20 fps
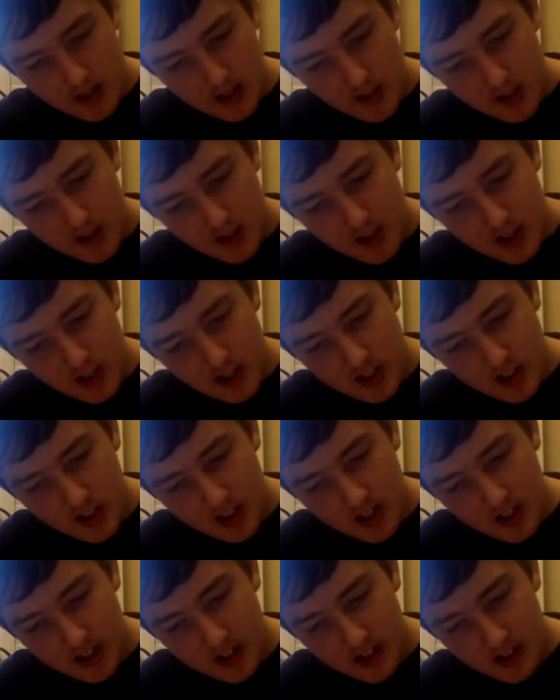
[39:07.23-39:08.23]
She
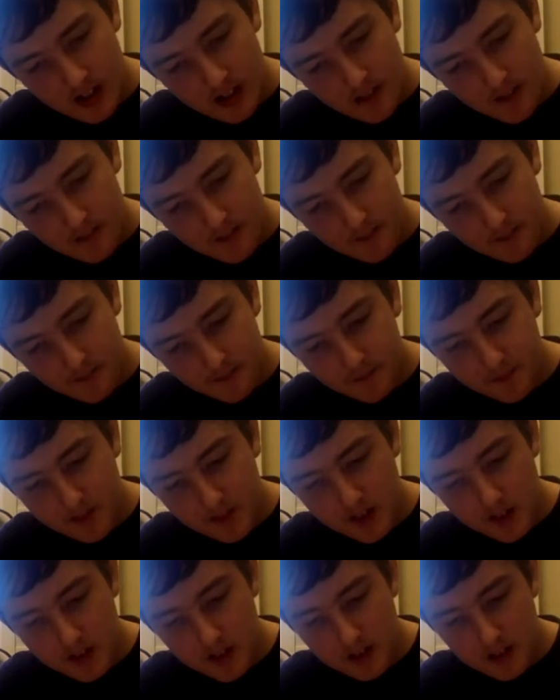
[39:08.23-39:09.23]
had
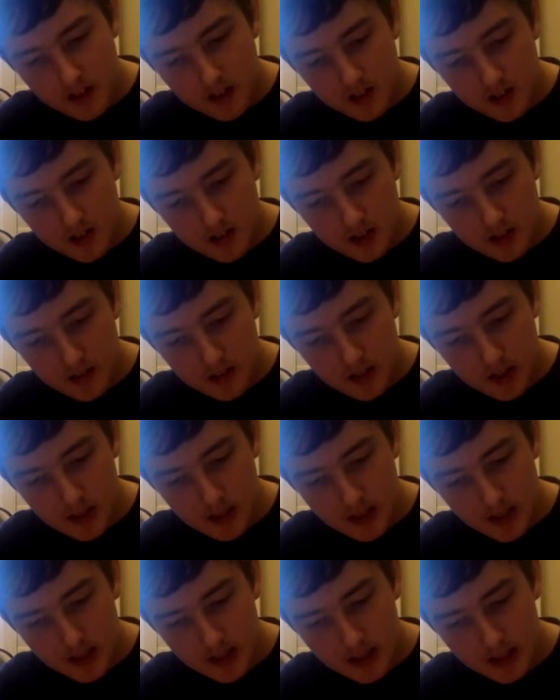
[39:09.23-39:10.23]
long black
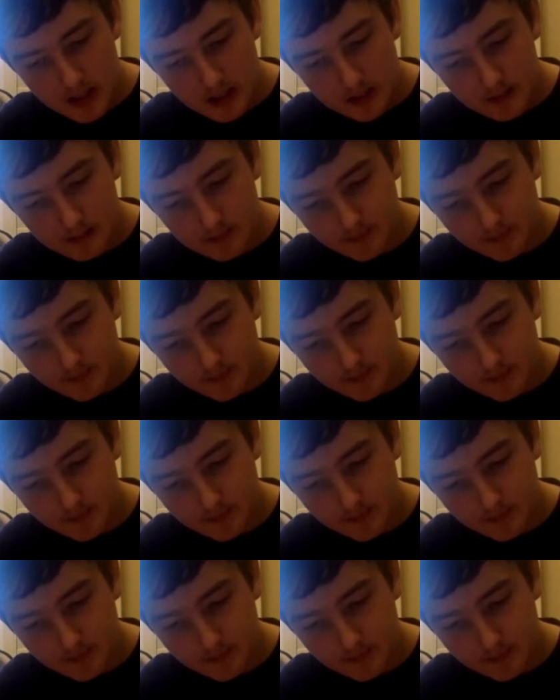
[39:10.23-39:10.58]
hair